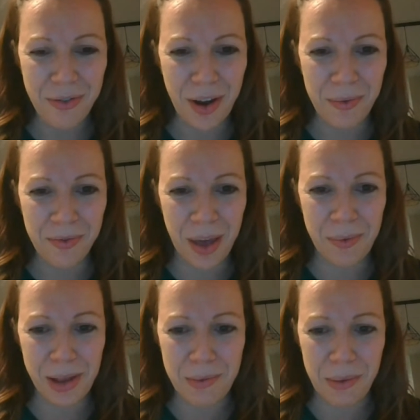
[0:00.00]
from
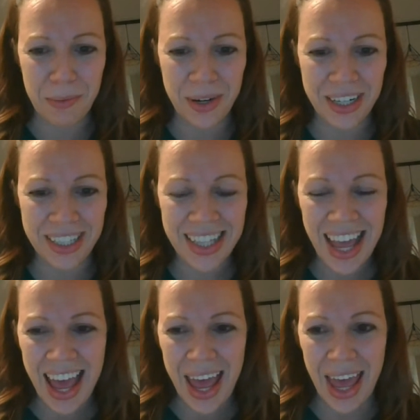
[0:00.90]
family members.
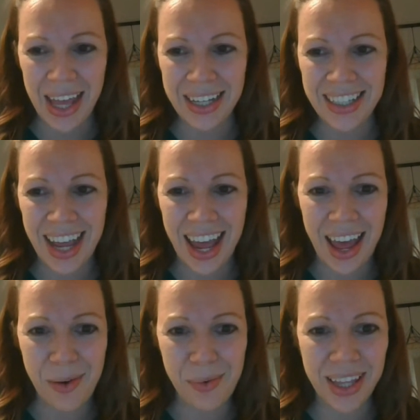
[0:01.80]
And
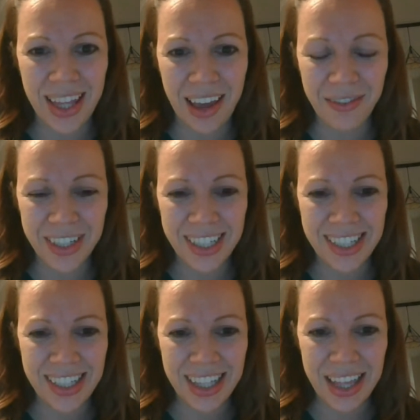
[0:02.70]
we'd love to
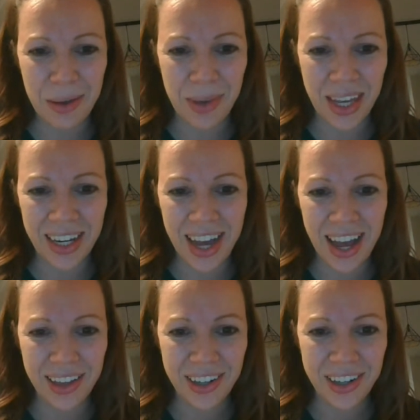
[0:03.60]
see them in
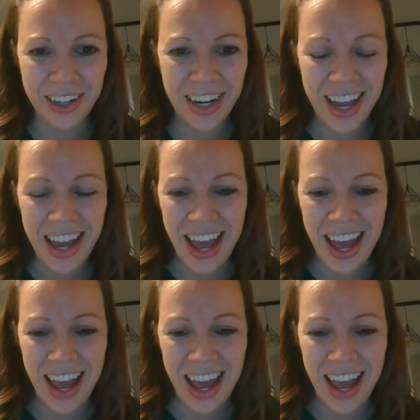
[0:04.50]
color.